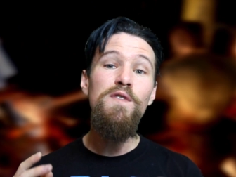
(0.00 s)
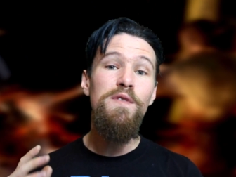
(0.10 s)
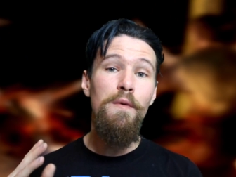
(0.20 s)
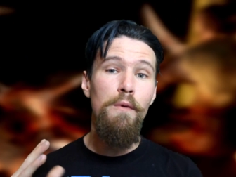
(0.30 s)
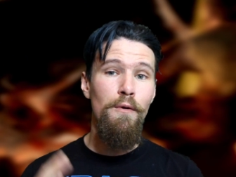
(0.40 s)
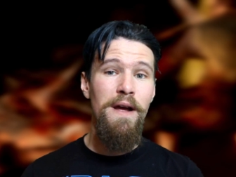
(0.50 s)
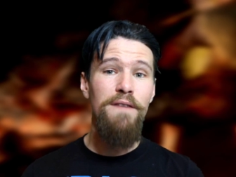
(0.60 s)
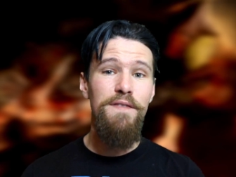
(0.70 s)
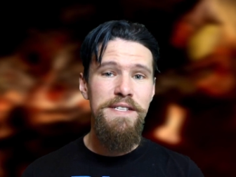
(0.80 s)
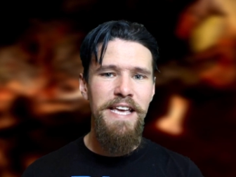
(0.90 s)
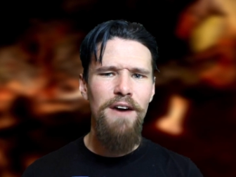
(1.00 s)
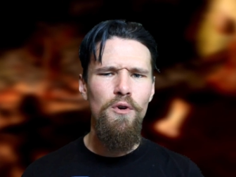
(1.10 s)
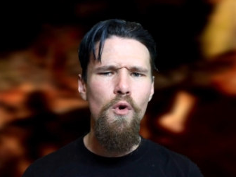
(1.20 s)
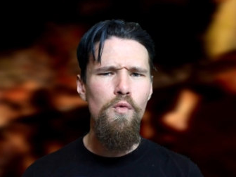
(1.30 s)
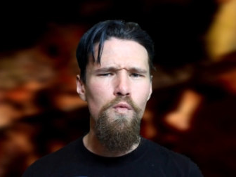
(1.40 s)
of you that were around for the town
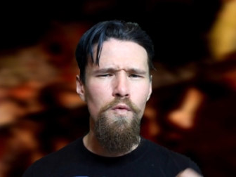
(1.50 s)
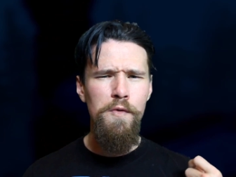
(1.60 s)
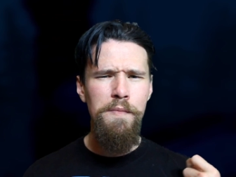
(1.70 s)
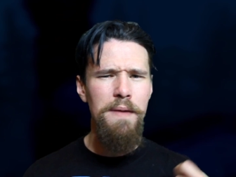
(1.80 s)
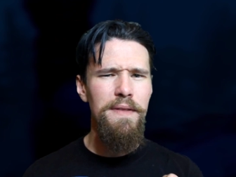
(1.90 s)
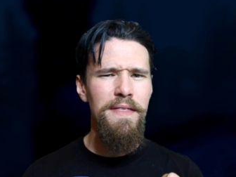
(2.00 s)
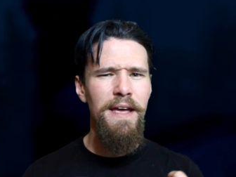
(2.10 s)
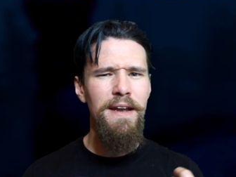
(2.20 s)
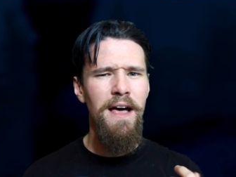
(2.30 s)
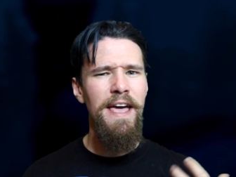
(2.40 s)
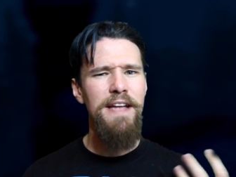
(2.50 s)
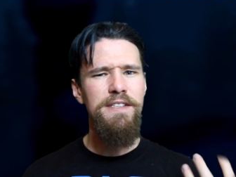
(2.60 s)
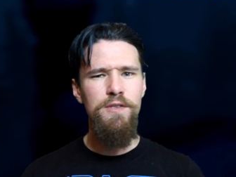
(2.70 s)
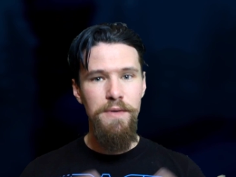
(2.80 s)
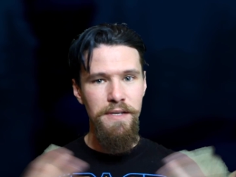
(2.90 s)
hall will remember that I
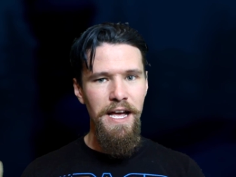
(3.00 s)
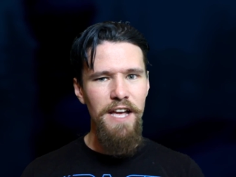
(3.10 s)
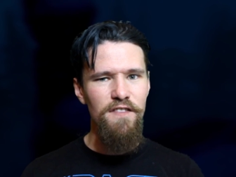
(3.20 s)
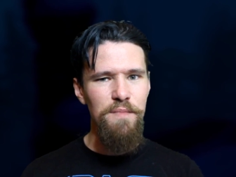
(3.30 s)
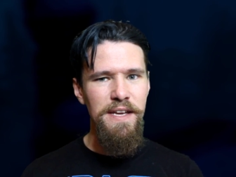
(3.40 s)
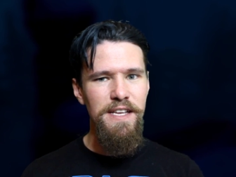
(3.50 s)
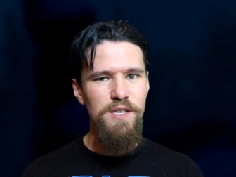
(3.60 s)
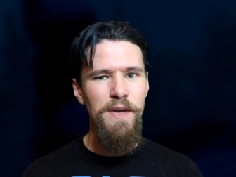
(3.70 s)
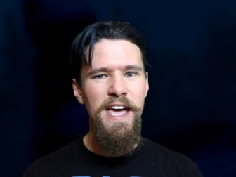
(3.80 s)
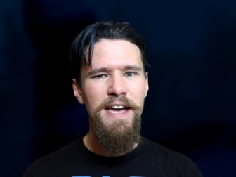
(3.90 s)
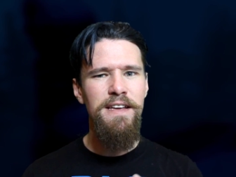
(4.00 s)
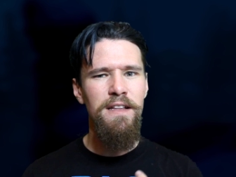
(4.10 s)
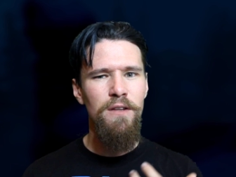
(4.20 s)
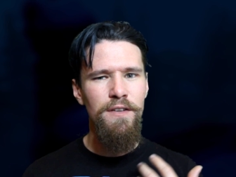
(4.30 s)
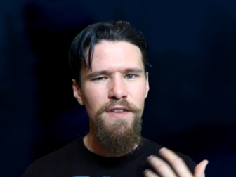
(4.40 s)
had to do it live because we had
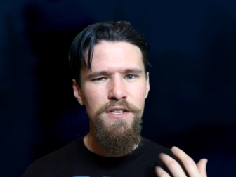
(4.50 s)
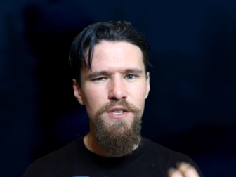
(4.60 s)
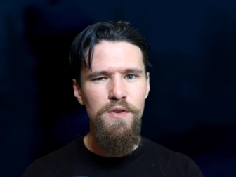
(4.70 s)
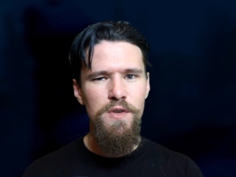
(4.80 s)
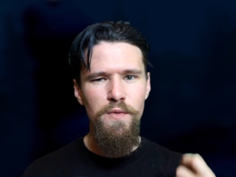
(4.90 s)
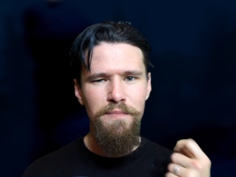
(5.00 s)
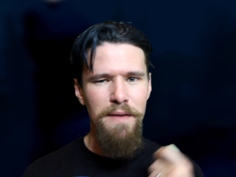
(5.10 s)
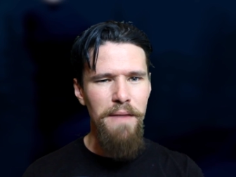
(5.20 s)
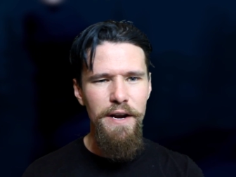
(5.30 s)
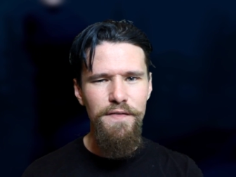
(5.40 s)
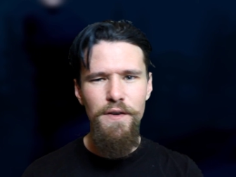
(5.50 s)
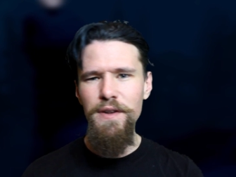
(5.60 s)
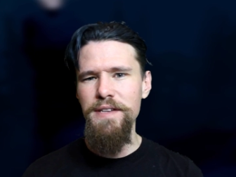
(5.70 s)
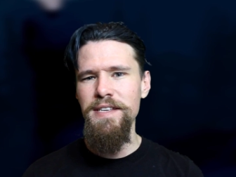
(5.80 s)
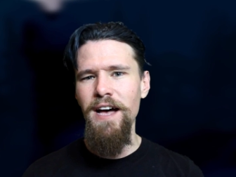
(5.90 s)
a lot of issues with my microphone
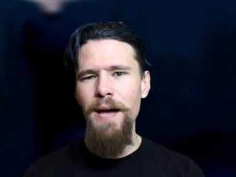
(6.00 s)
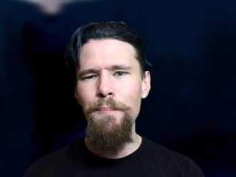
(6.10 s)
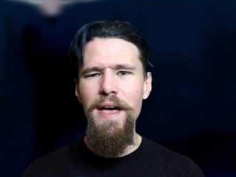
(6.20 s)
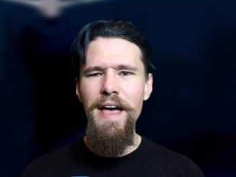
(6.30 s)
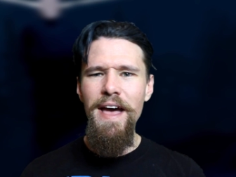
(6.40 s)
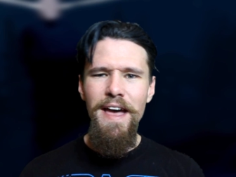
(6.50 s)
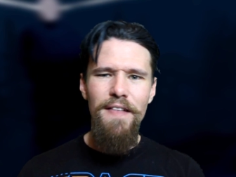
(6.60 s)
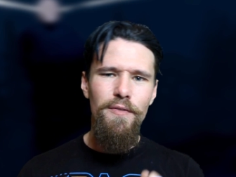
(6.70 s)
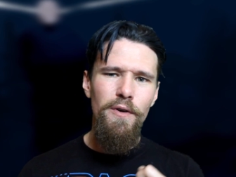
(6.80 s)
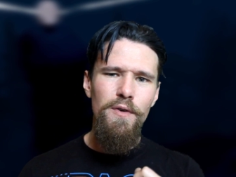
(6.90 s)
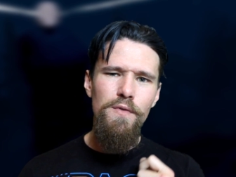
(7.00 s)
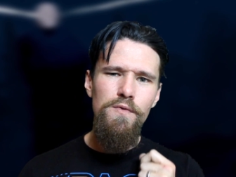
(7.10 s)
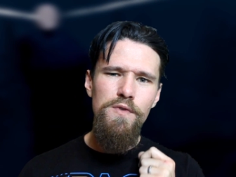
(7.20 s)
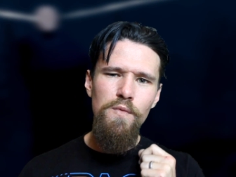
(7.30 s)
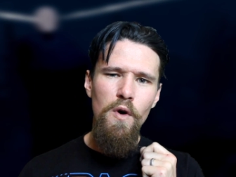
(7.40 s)
at the time.
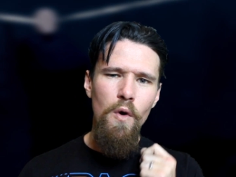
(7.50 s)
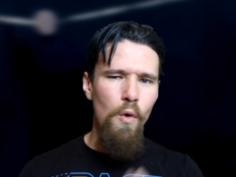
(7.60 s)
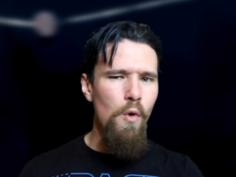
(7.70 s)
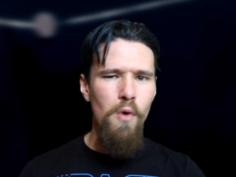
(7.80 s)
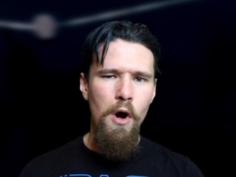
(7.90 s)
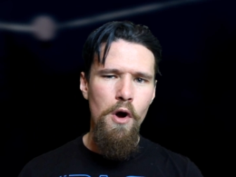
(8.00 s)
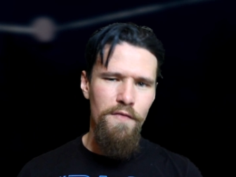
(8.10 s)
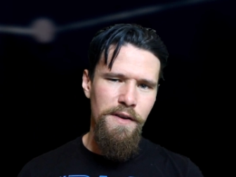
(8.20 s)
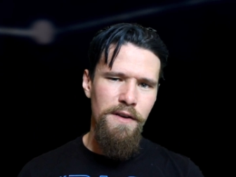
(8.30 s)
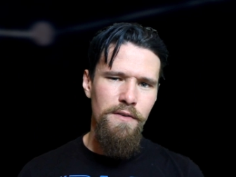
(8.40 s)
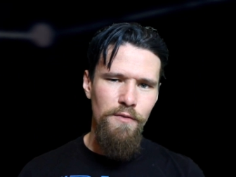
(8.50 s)
Those were all over